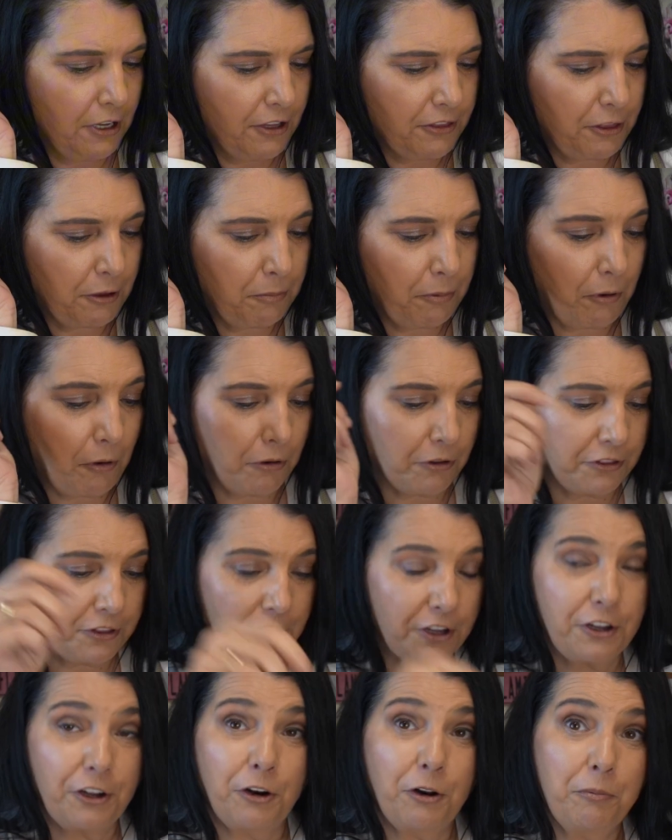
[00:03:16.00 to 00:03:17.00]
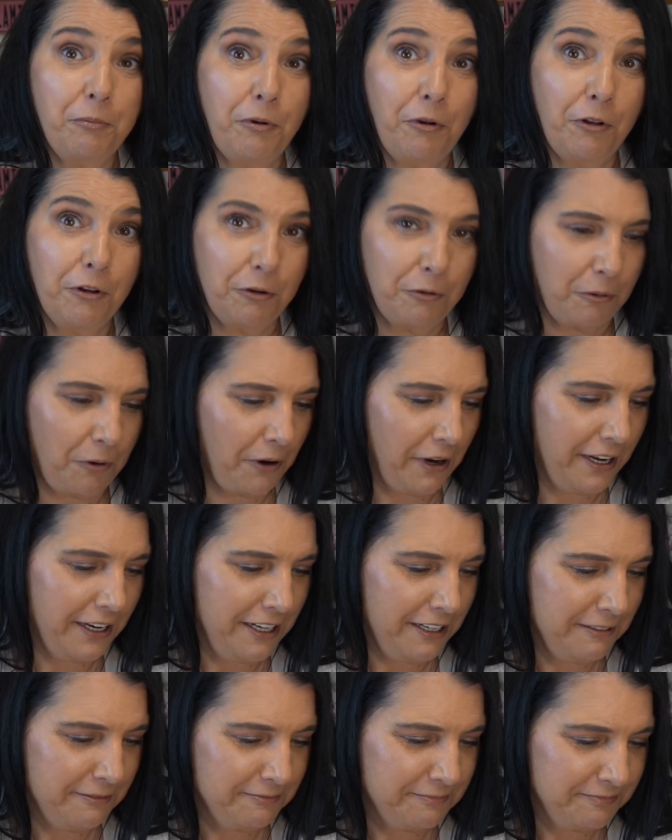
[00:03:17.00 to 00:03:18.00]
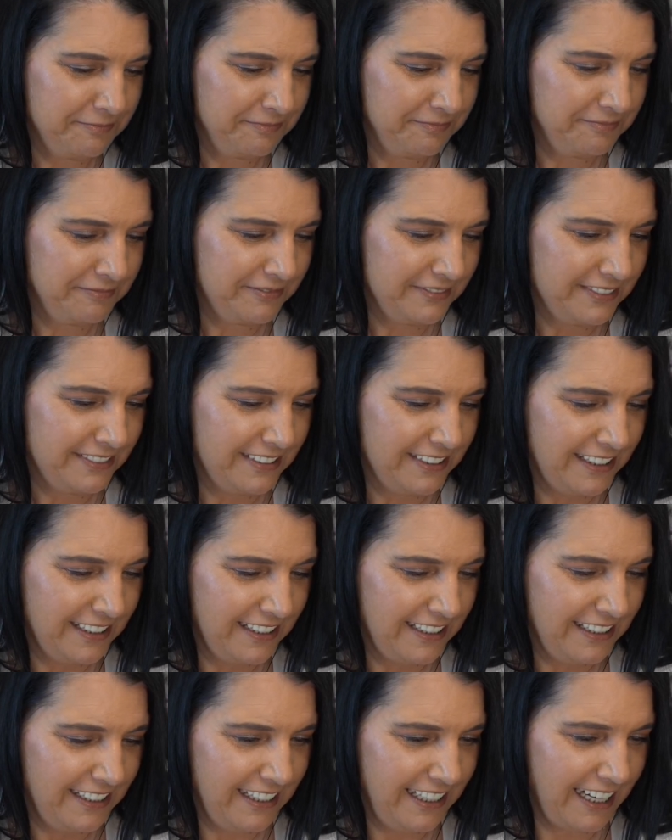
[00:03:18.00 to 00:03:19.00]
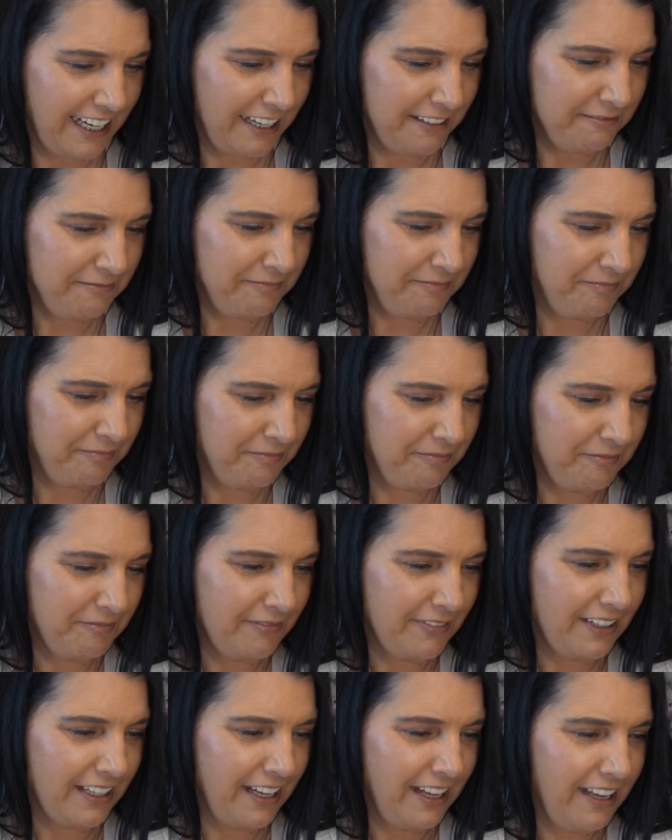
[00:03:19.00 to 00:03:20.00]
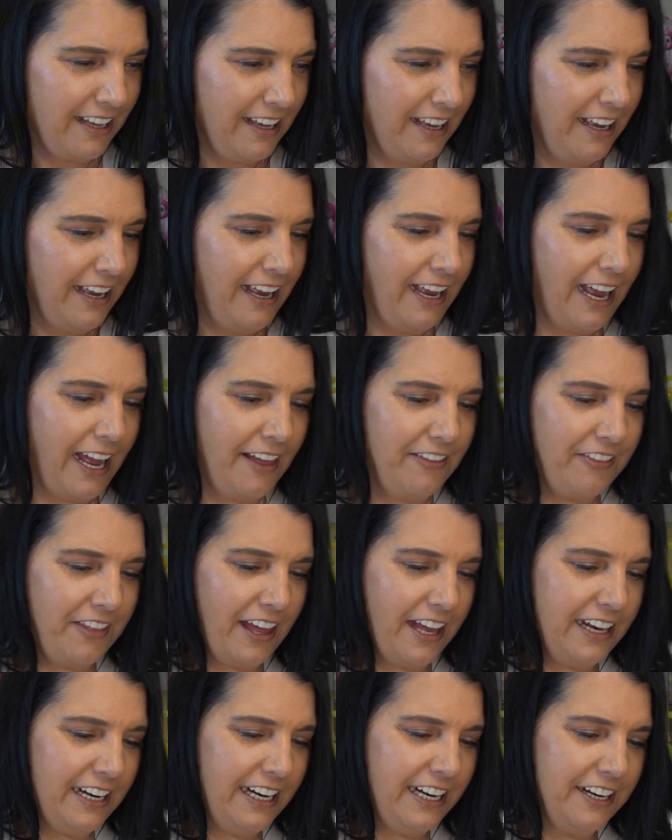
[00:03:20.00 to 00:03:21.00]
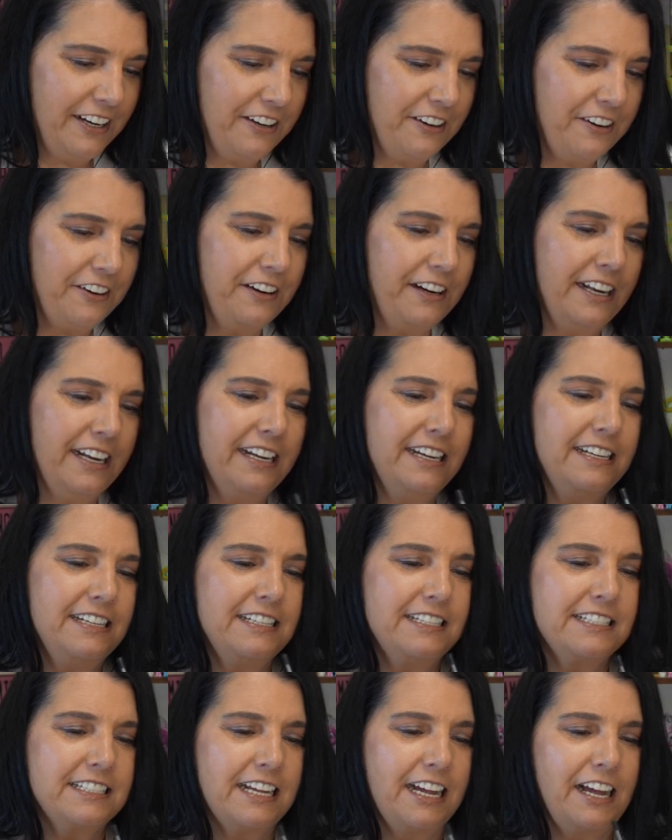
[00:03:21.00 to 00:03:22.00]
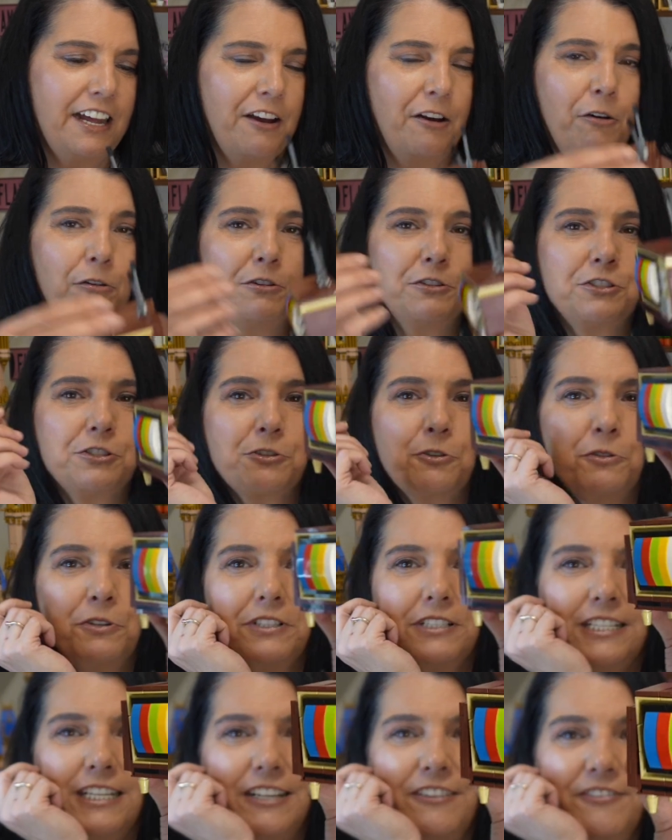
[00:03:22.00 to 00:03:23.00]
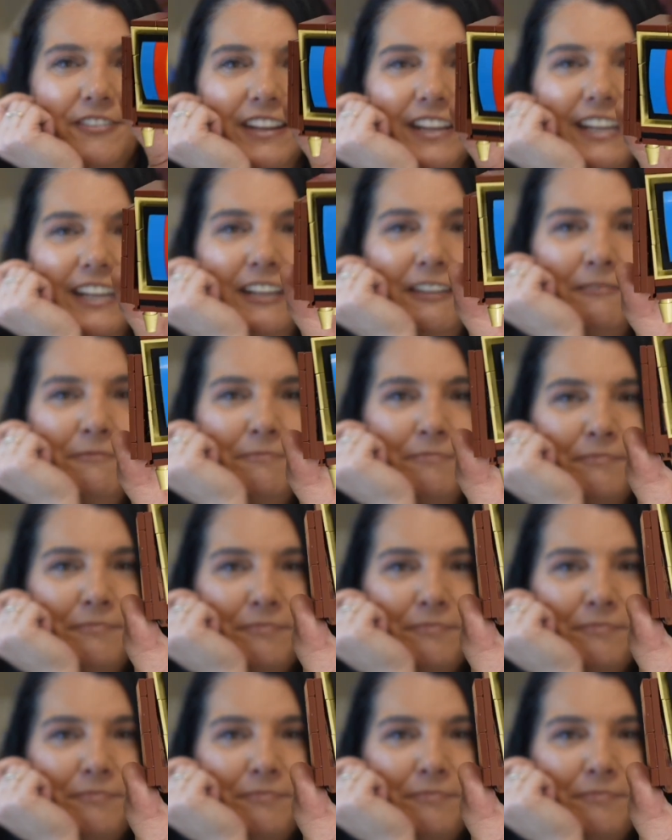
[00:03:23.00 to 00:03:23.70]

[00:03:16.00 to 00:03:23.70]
The good old Polaroid. Yeah. And then here is old school TV.